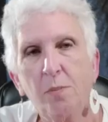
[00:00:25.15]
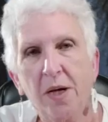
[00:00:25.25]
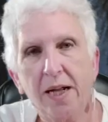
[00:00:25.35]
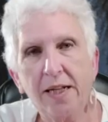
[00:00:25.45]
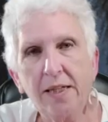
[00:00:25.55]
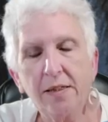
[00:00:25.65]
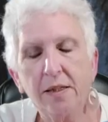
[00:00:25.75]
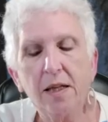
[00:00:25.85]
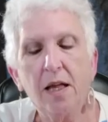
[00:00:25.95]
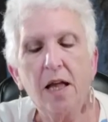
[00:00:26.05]
body,
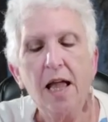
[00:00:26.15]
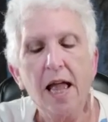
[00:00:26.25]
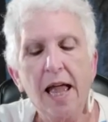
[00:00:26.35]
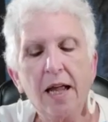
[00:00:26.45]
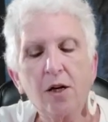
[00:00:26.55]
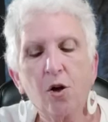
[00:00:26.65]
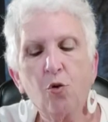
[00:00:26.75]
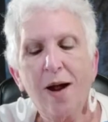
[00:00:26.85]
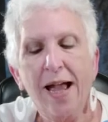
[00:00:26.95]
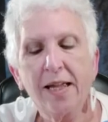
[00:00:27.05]
and
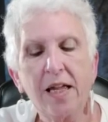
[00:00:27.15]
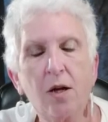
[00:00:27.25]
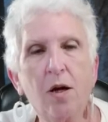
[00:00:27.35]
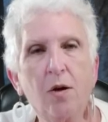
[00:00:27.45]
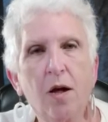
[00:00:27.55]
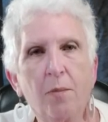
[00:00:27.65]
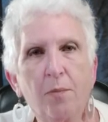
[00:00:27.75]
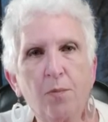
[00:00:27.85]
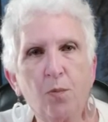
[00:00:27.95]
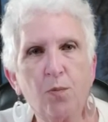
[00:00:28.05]
cracking
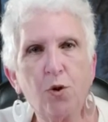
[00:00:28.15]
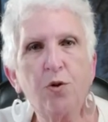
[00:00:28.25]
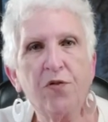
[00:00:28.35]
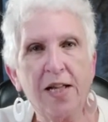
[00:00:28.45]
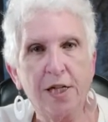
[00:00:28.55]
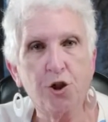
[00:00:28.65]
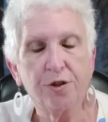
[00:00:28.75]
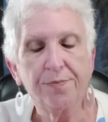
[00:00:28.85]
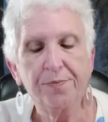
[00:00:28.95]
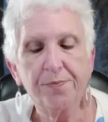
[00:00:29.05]
due to
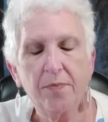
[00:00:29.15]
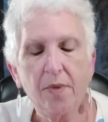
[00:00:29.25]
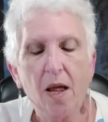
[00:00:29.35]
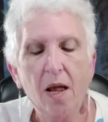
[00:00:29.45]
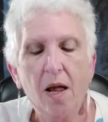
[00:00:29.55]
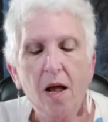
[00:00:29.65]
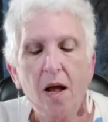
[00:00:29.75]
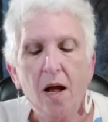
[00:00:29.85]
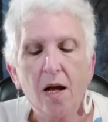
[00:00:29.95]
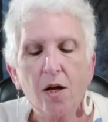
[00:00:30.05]
flexure.
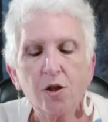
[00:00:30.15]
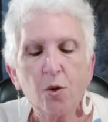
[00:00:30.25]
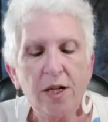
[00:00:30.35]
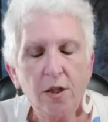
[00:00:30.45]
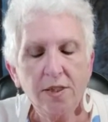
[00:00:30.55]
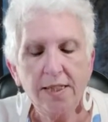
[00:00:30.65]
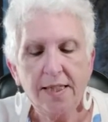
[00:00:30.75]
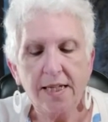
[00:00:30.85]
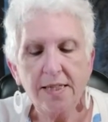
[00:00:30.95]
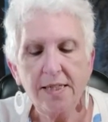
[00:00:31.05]
So we looked at
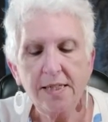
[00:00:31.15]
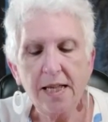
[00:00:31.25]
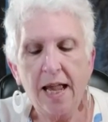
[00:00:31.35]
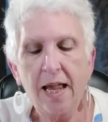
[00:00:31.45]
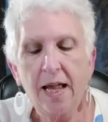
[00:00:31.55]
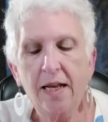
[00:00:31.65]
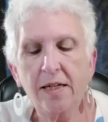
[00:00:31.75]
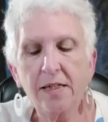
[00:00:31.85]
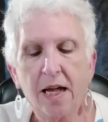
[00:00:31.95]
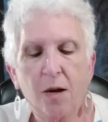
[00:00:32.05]
this,
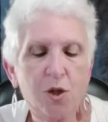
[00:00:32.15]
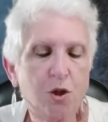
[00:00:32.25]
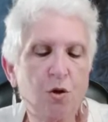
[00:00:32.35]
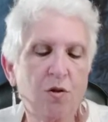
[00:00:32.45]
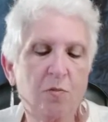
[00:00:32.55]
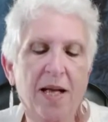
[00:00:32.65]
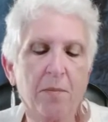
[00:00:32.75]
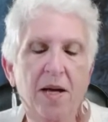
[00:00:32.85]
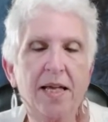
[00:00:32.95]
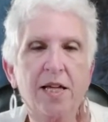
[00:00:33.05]
and I was told by
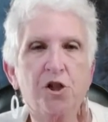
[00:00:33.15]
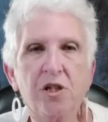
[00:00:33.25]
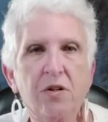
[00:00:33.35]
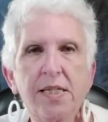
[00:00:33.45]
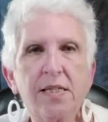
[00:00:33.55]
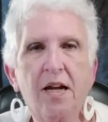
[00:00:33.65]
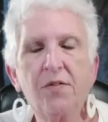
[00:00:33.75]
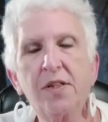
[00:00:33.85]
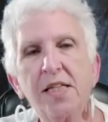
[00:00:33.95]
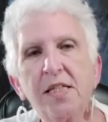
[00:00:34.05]
my engineering
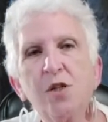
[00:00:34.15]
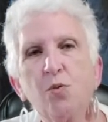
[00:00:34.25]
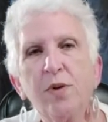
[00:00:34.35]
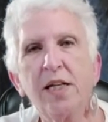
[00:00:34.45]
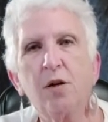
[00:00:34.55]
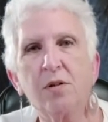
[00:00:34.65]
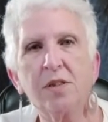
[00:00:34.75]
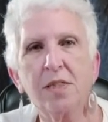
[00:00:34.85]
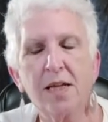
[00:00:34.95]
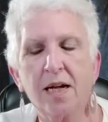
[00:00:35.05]
staff that this is a really
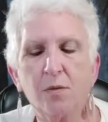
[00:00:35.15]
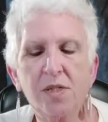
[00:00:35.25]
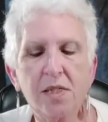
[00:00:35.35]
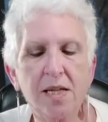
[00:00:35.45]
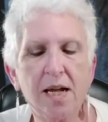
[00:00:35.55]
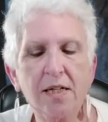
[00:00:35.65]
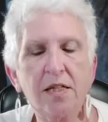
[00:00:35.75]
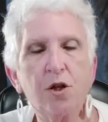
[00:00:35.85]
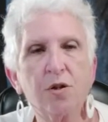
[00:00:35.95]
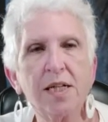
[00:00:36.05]
old design. It was designed
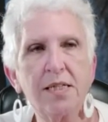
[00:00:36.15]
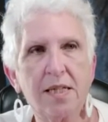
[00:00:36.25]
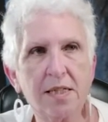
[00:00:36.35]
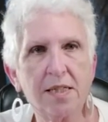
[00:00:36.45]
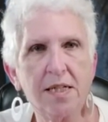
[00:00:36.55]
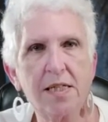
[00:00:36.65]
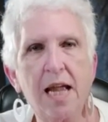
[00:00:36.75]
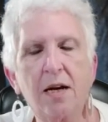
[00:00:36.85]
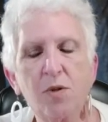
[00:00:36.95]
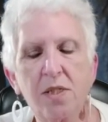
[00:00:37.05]
in the early 60s,
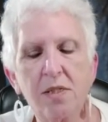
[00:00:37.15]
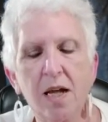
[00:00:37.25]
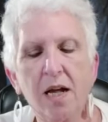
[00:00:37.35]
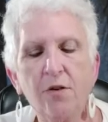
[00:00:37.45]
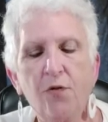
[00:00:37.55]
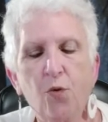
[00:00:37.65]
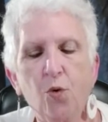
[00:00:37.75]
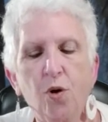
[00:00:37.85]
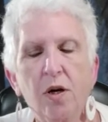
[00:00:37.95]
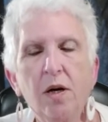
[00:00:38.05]
and it was designed
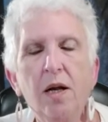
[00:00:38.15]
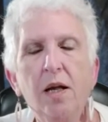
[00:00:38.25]
for